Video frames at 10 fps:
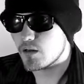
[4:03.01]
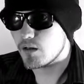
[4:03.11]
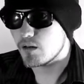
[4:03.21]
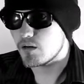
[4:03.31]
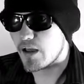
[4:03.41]

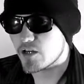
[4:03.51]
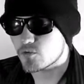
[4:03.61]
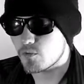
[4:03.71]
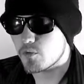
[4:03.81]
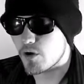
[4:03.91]
in
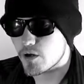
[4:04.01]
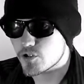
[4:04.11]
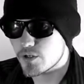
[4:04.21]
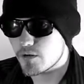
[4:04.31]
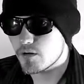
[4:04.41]
actual
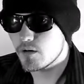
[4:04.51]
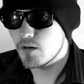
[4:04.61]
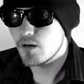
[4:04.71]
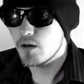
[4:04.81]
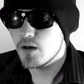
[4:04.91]
production,
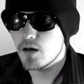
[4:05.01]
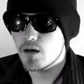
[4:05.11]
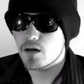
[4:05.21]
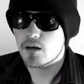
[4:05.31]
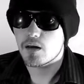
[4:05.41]

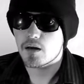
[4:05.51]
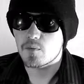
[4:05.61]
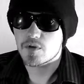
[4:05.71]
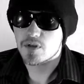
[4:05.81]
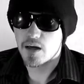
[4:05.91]

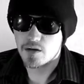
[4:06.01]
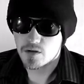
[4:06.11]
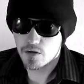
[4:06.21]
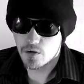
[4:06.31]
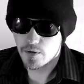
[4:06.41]
getting Miss
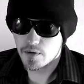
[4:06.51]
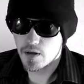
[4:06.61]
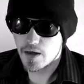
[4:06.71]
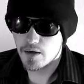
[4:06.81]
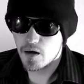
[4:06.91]
Anna's clothing
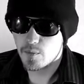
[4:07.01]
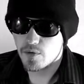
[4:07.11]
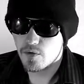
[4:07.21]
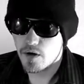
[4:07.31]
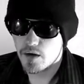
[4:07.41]
line up
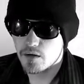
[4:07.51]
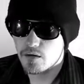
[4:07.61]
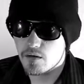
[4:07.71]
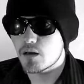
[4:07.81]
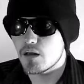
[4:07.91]
and running,
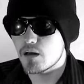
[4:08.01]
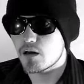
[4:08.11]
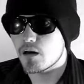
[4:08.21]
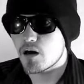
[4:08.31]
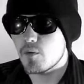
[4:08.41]

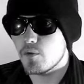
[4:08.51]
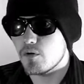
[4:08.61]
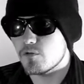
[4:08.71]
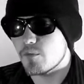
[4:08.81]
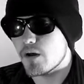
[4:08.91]
getting a
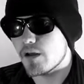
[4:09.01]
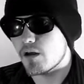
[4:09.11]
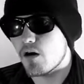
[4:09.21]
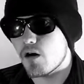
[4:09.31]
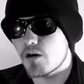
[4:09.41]
couple of
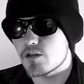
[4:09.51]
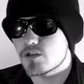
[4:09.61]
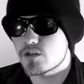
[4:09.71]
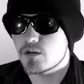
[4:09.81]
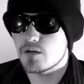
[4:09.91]
my
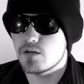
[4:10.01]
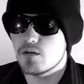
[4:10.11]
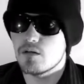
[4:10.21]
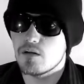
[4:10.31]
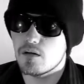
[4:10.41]
artists
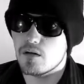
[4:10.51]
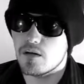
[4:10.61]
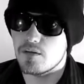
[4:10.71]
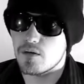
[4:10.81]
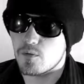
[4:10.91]

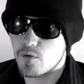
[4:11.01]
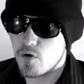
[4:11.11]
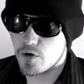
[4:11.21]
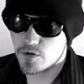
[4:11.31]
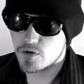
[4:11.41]
in the
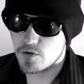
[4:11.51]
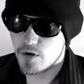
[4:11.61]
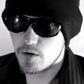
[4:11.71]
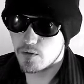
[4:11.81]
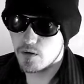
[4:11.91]
recording
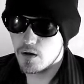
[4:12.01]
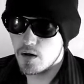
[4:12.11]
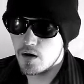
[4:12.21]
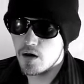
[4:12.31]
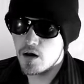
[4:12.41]
studio
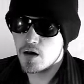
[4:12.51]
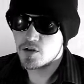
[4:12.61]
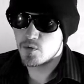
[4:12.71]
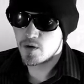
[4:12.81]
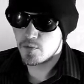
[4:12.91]

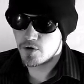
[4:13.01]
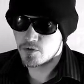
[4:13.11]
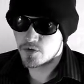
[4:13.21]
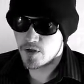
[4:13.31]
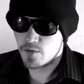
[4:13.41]
so we can
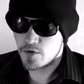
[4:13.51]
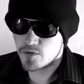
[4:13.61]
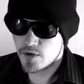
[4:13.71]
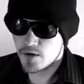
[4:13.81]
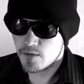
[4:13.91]
produce their
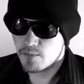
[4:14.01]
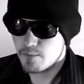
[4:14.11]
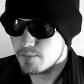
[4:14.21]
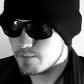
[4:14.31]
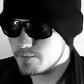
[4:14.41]
music,
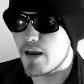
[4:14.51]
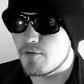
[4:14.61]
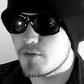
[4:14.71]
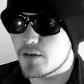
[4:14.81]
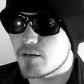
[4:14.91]

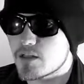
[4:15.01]
everything